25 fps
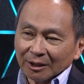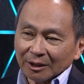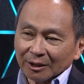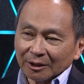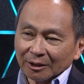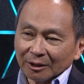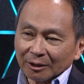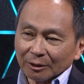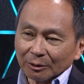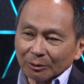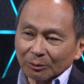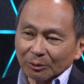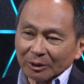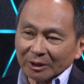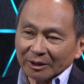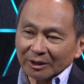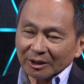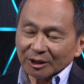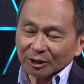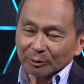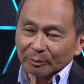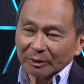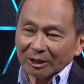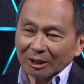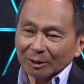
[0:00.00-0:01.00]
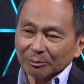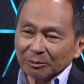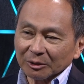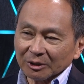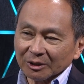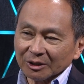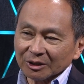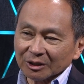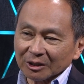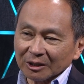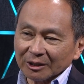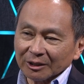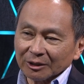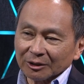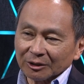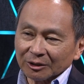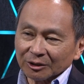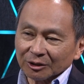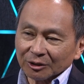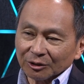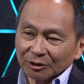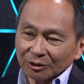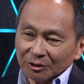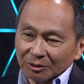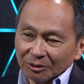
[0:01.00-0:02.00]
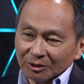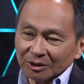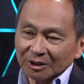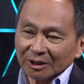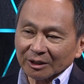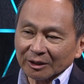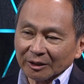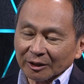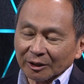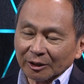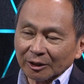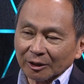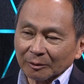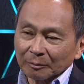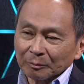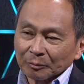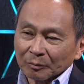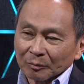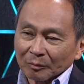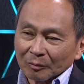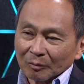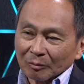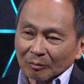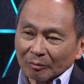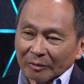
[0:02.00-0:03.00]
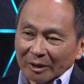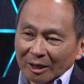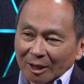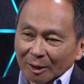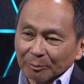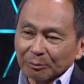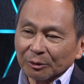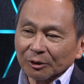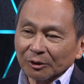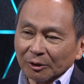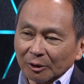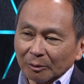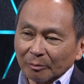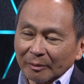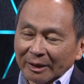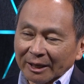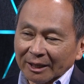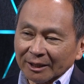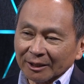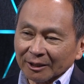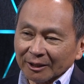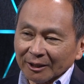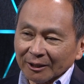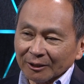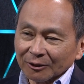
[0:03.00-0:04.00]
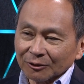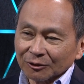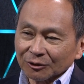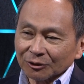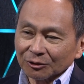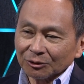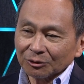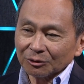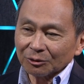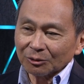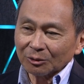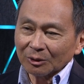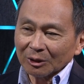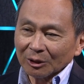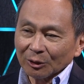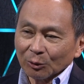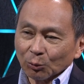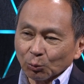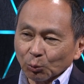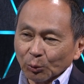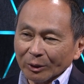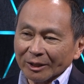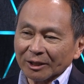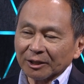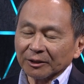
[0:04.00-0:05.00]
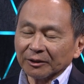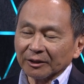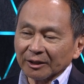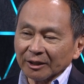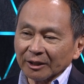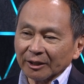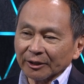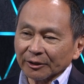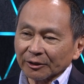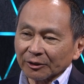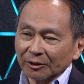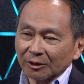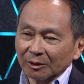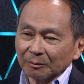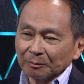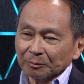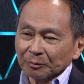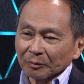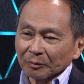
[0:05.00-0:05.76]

uh, where these populist leaders are using their popular mandate to weaken the other